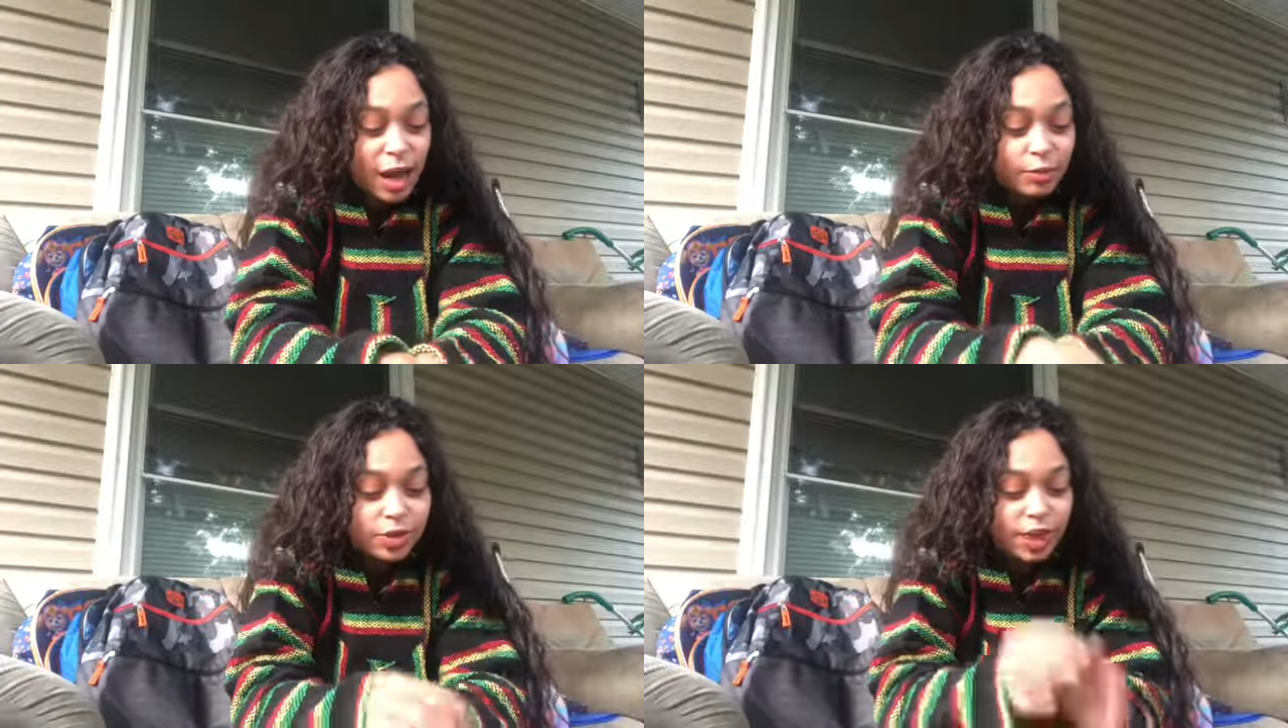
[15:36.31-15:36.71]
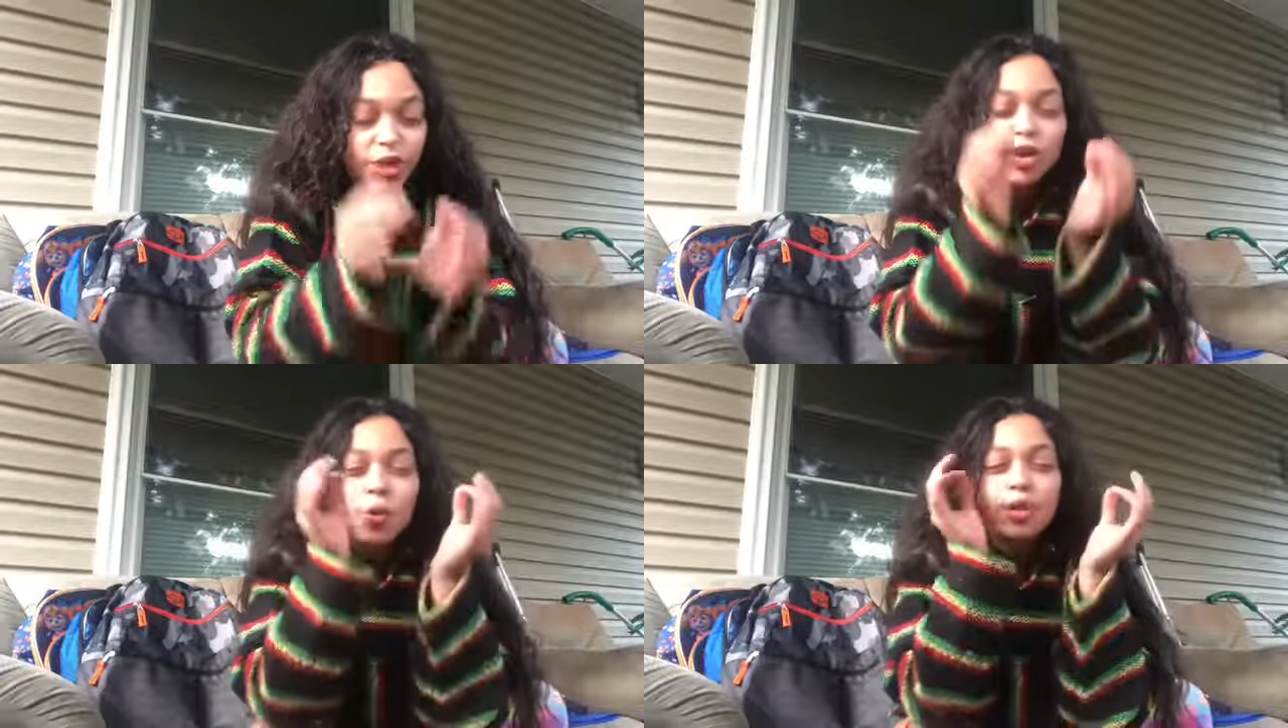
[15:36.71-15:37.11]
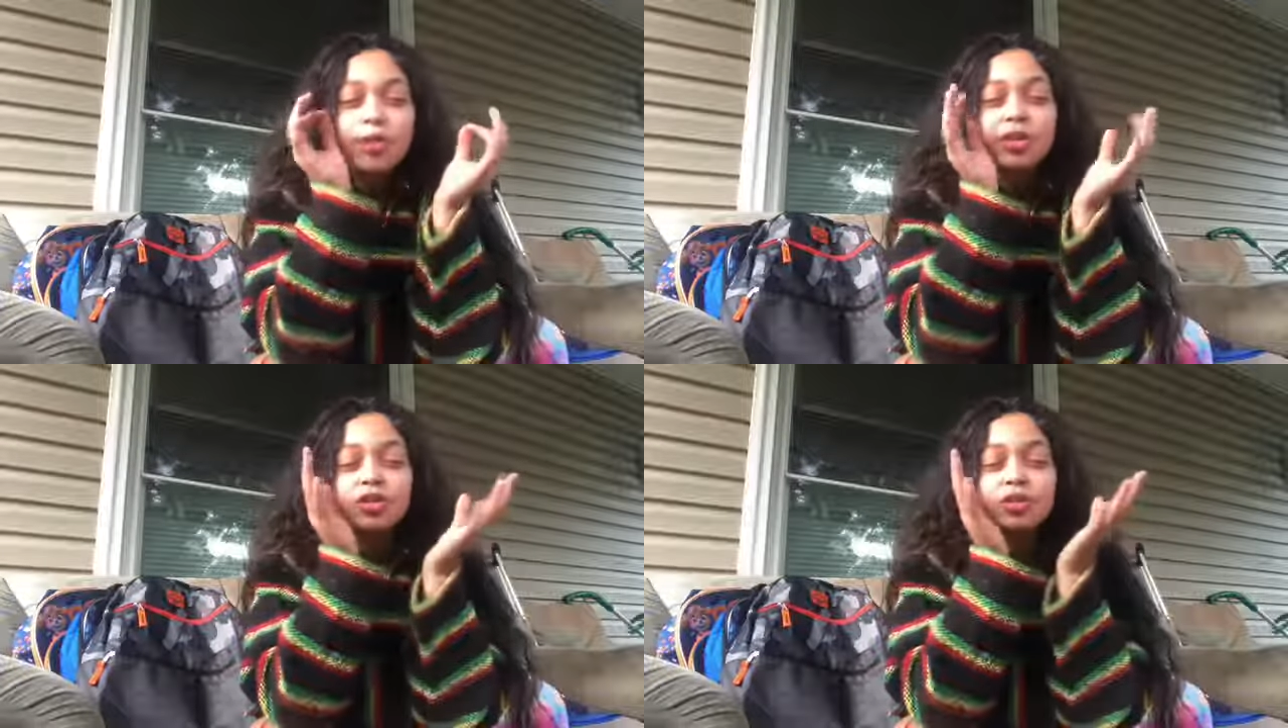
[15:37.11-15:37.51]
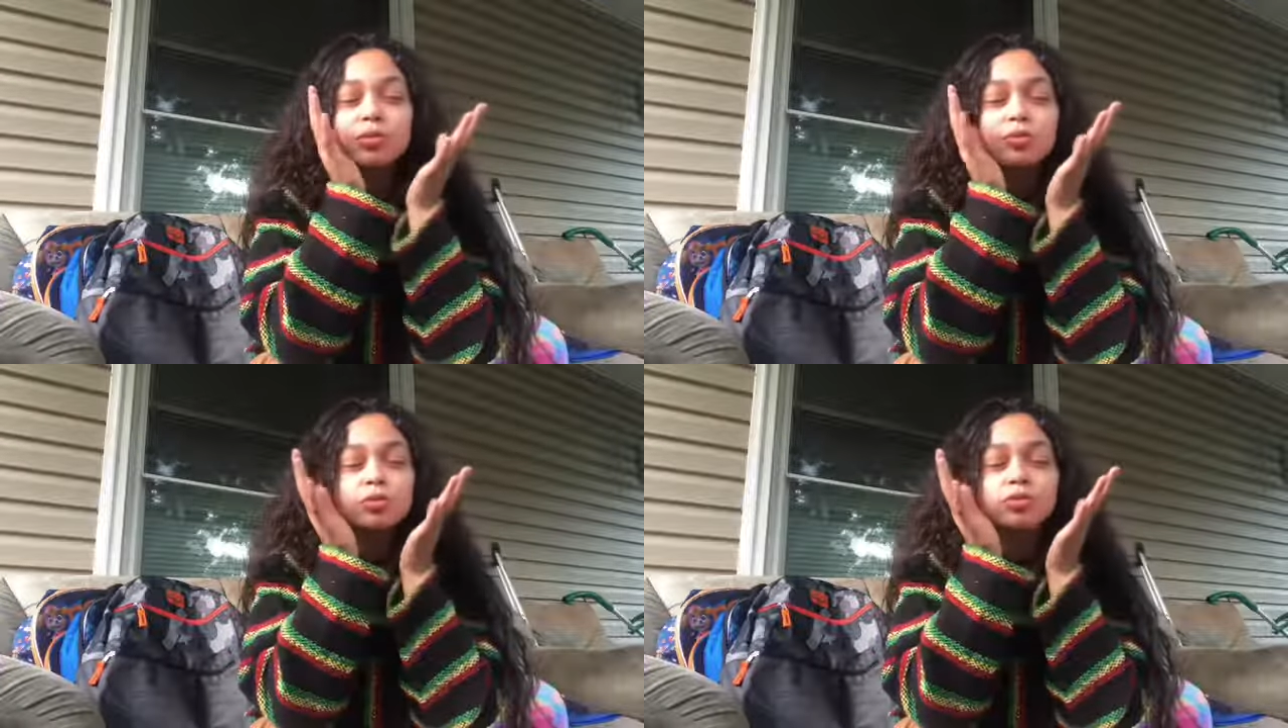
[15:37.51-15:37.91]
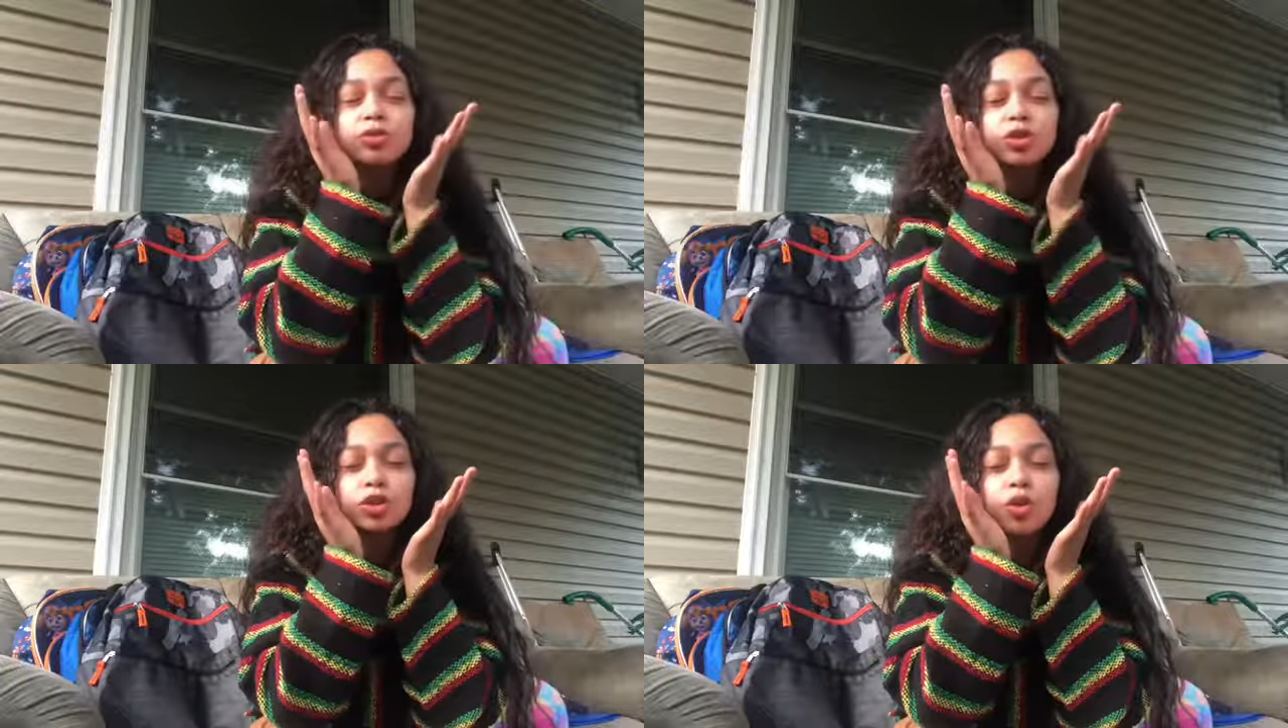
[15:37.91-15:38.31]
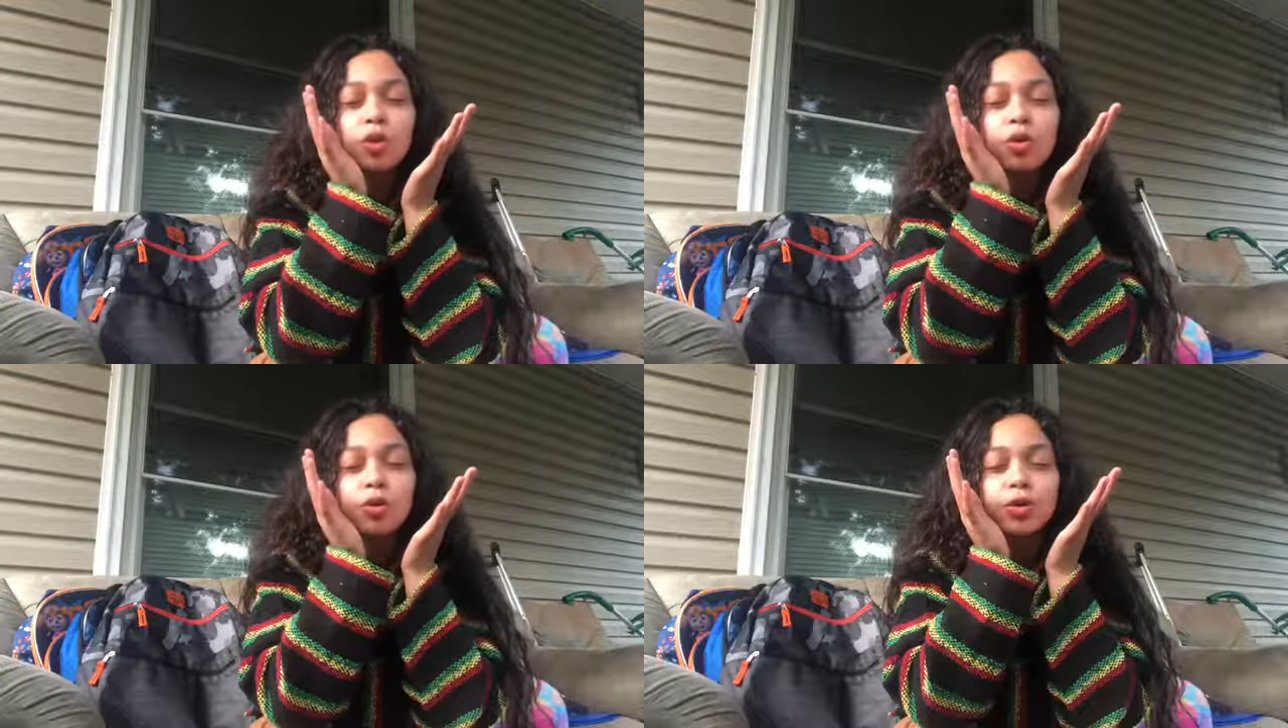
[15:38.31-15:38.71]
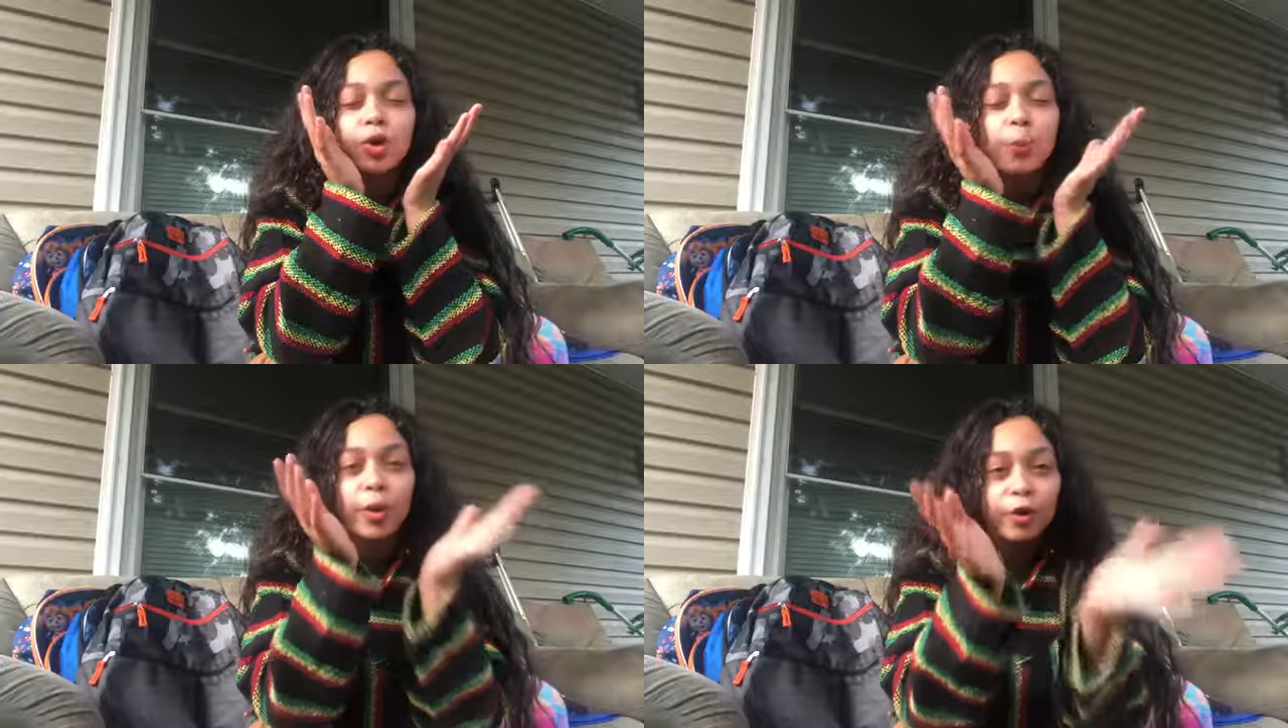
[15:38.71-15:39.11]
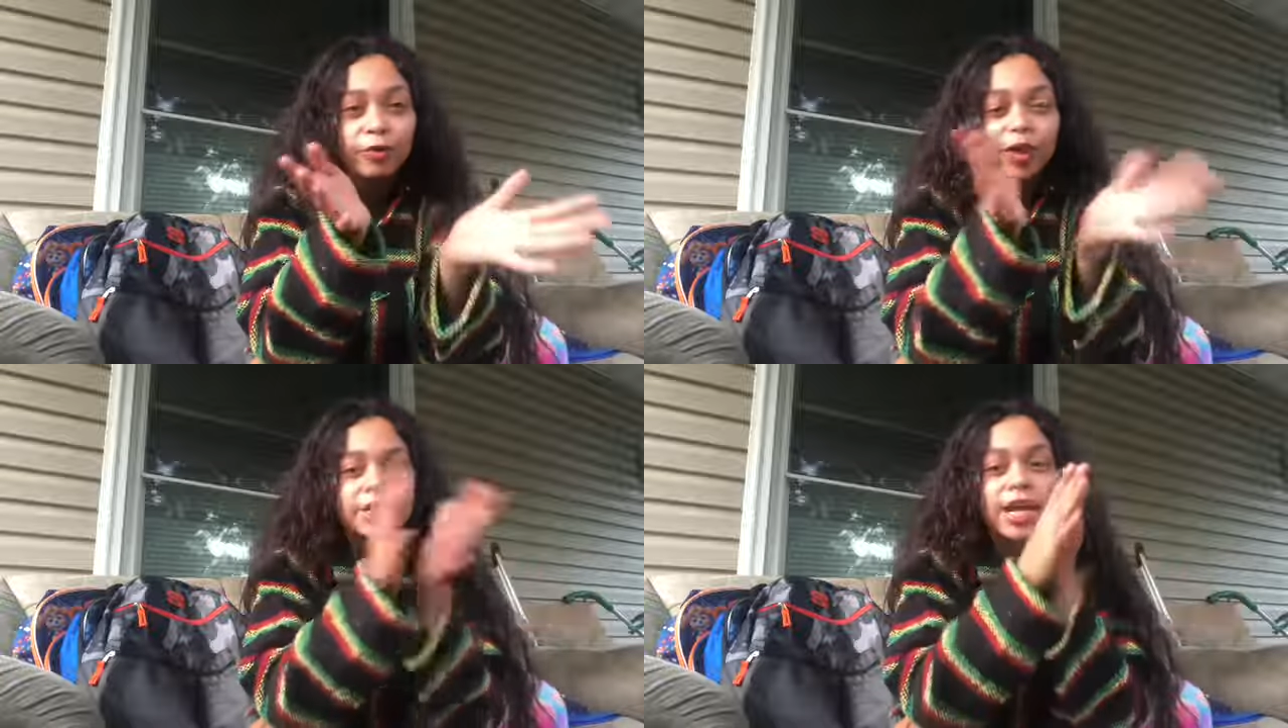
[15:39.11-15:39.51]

I was like, you know what, this should go, you know, perfect.